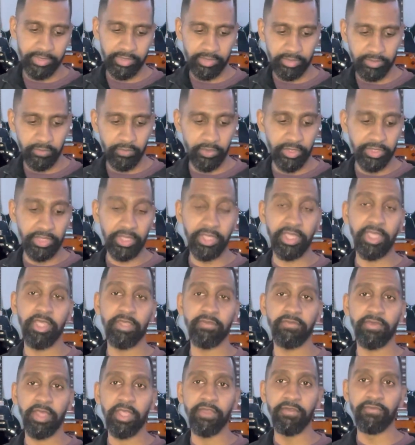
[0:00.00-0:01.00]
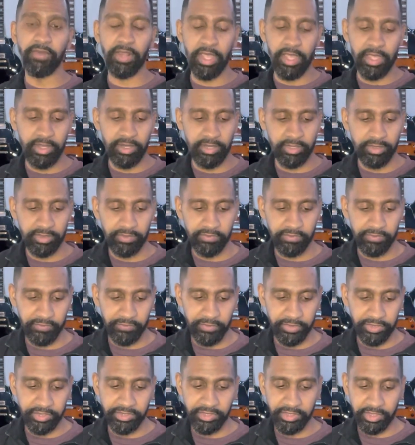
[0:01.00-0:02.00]
we're in the key of A flat
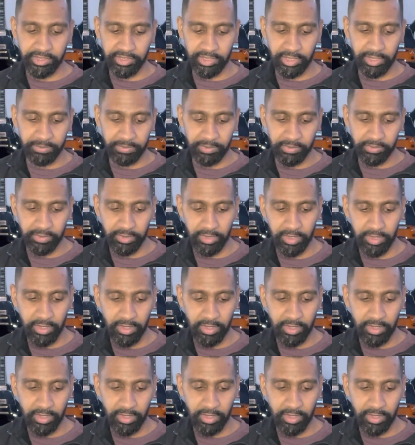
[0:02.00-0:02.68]
for this example.